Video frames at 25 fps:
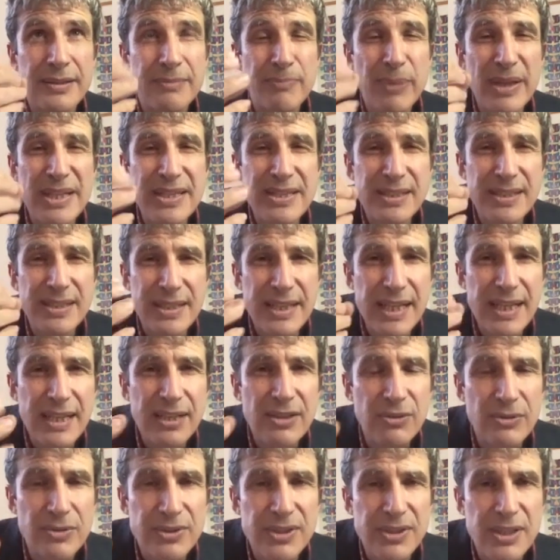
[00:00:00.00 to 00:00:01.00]
pins and
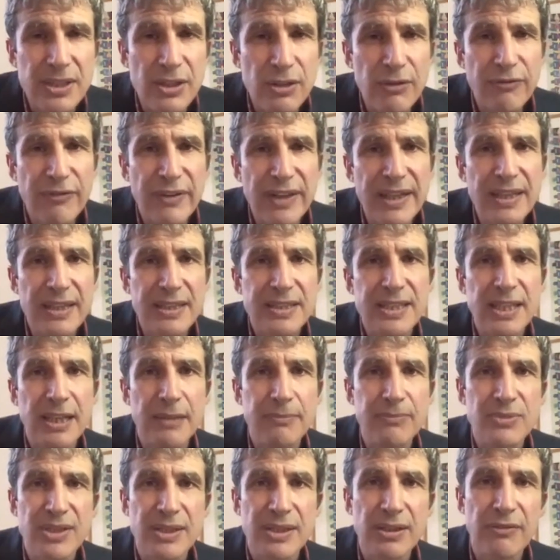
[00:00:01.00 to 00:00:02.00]
needles in your
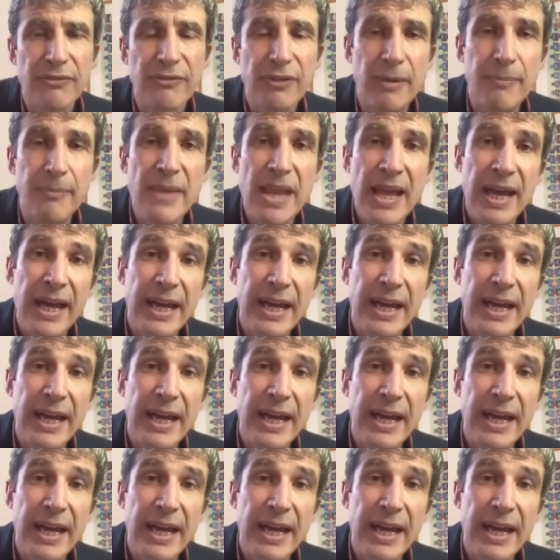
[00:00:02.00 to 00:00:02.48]
fingertips and your thumb.